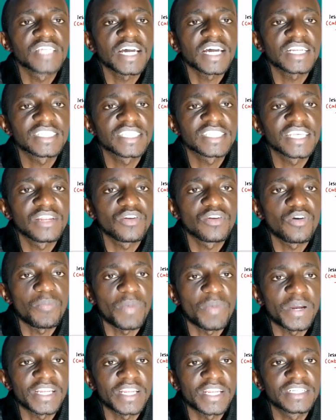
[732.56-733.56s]
that cell
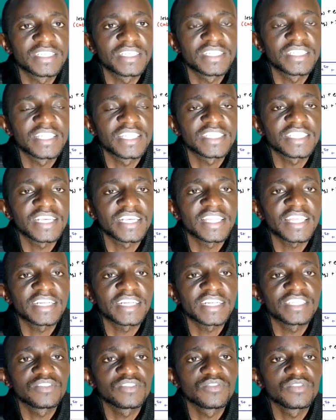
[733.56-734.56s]
operates, the cell
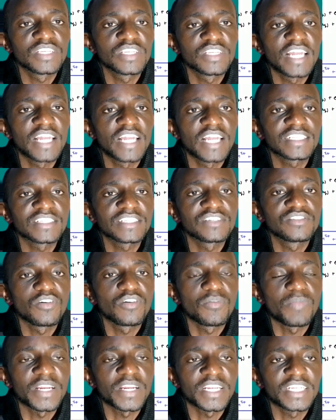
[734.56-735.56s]
that is using acid
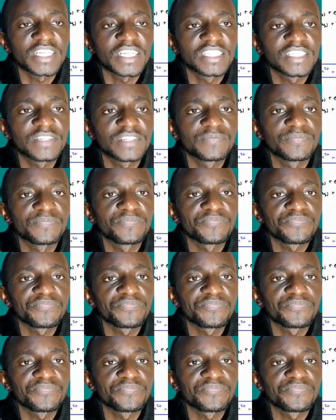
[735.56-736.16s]
operates.